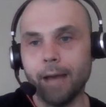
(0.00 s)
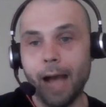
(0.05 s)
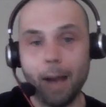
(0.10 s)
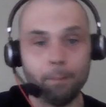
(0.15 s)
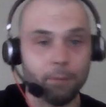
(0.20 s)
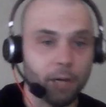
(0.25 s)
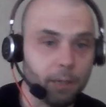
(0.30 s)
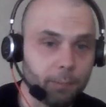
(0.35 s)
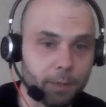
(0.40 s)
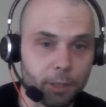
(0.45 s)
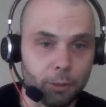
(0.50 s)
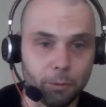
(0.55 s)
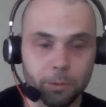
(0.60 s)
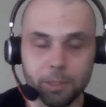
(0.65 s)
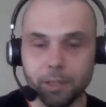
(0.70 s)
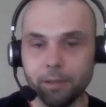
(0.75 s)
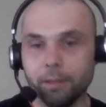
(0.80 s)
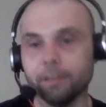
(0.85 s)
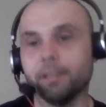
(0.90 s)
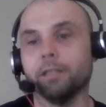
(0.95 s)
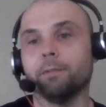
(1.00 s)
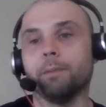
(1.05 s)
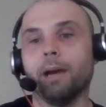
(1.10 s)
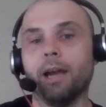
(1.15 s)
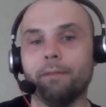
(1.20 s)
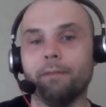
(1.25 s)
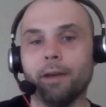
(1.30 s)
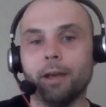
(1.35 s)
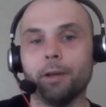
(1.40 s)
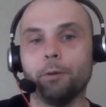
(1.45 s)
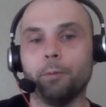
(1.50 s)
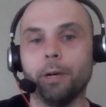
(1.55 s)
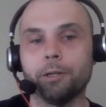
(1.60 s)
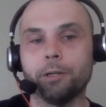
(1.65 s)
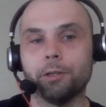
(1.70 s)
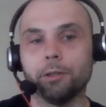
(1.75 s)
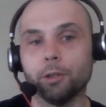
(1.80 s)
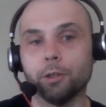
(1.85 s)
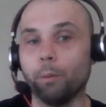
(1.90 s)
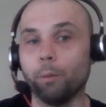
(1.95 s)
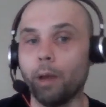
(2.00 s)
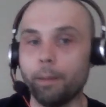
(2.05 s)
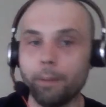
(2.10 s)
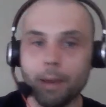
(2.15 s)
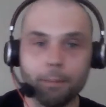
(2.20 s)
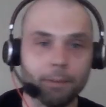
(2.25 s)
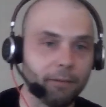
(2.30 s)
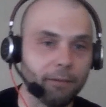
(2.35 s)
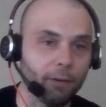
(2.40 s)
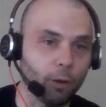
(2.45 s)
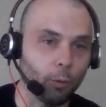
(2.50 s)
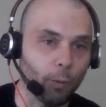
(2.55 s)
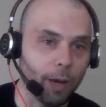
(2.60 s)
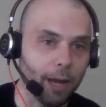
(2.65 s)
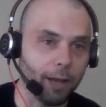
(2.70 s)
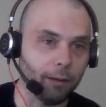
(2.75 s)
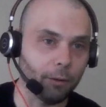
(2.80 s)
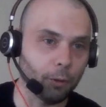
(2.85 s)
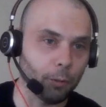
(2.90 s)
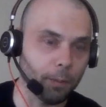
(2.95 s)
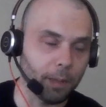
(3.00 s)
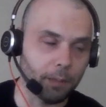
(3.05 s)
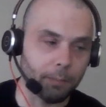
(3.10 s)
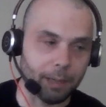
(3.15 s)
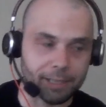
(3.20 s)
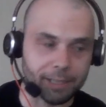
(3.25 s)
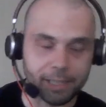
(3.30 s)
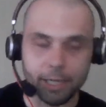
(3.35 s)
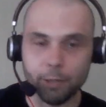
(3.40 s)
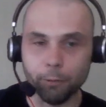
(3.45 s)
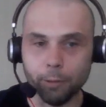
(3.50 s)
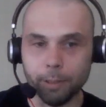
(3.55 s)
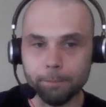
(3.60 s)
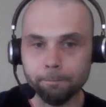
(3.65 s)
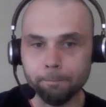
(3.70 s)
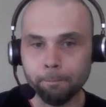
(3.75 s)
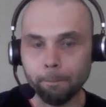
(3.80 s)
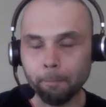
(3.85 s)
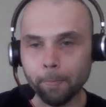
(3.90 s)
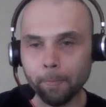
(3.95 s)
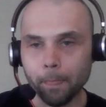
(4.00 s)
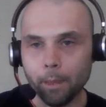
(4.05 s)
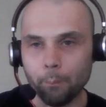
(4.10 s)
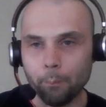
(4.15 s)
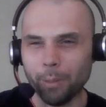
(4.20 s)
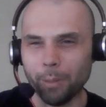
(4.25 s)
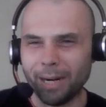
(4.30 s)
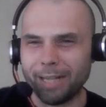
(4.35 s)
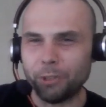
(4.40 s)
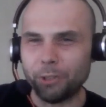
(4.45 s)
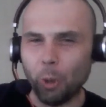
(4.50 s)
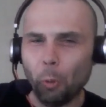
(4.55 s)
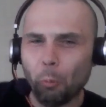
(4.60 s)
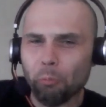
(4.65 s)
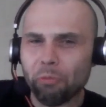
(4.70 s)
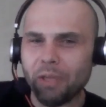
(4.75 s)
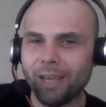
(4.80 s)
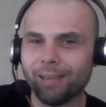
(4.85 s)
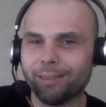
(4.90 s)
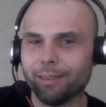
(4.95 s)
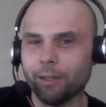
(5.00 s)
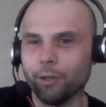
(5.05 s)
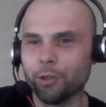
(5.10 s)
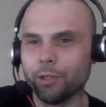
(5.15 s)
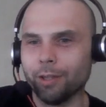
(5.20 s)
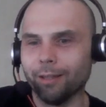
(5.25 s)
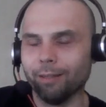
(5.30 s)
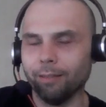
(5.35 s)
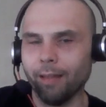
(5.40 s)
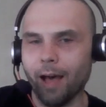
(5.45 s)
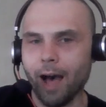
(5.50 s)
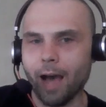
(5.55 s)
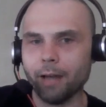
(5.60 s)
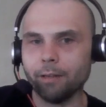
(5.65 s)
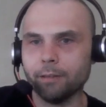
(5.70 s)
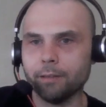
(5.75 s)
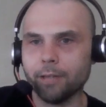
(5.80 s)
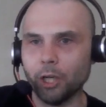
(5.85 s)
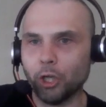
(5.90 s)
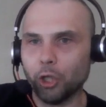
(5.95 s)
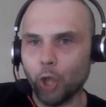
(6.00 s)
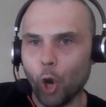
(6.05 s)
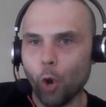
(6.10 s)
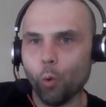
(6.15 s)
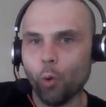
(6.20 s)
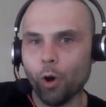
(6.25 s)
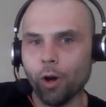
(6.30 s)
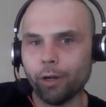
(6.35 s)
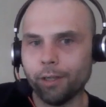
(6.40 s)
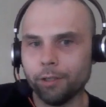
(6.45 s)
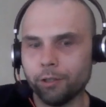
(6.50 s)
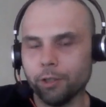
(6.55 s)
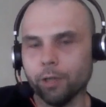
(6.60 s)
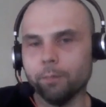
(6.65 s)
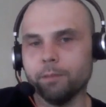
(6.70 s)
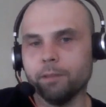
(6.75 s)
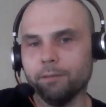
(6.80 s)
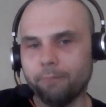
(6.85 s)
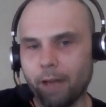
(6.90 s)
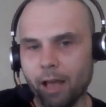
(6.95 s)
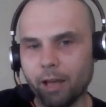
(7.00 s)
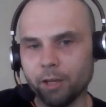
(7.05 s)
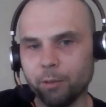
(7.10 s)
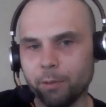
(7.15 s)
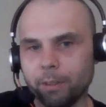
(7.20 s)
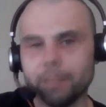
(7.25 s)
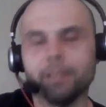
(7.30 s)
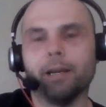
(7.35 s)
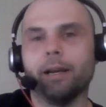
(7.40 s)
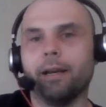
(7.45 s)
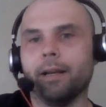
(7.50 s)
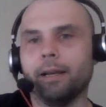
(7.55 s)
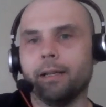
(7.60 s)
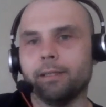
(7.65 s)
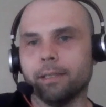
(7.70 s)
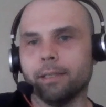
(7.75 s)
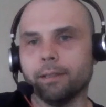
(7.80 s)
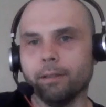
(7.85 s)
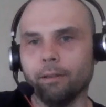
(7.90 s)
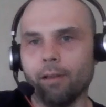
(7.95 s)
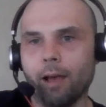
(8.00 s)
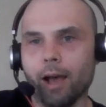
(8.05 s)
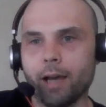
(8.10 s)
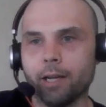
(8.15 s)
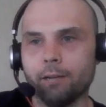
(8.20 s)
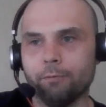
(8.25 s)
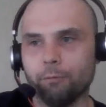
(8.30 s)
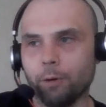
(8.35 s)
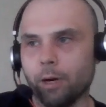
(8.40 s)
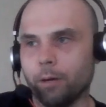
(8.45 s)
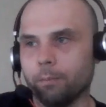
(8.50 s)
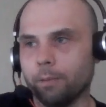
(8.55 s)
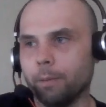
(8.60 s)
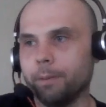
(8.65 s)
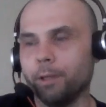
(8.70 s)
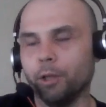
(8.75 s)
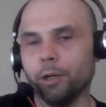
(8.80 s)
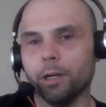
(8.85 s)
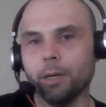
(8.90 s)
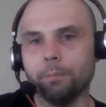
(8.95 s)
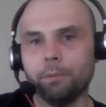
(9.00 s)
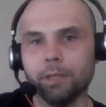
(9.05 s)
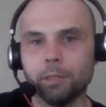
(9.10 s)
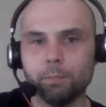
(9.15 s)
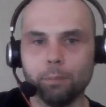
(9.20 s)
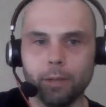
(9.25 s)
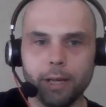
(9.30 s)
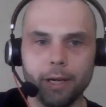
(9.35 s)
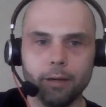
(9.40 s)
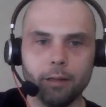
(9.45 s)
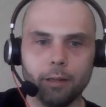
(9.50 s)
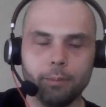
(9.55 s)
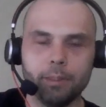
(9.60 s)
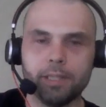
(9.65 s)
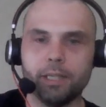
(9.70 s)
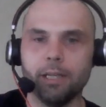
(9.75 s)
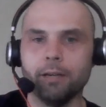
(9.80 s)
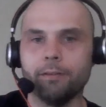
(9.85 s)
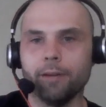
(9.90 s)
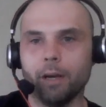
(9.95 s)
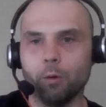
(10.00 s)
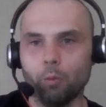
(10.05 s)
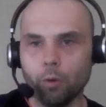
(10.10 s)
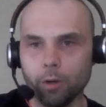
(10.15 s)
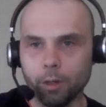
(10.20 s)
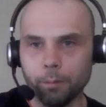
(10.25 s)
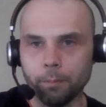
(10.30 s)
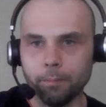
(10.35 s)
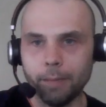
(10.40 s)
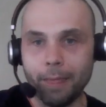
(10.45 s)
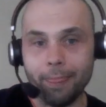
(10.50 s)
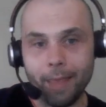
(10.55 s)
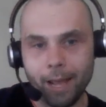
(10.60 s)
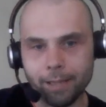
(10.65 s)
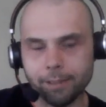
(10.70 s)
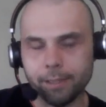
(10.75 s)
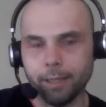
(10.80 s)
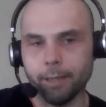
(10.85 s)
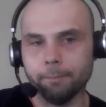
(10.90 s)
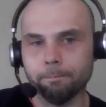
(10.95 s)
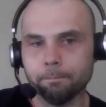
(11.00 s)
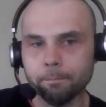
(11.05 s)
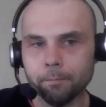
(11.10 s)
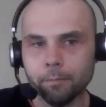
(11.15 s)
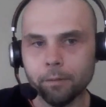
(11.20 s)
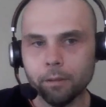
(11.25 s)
I'm going to be using this as my evaluation. So maybe I'm giving away a little bit of my secret, but I don't think there's a lot to go on in terms of valuing tight ends. It's a lot of, well, let me look up this player. Let me see if I want him. And that's it.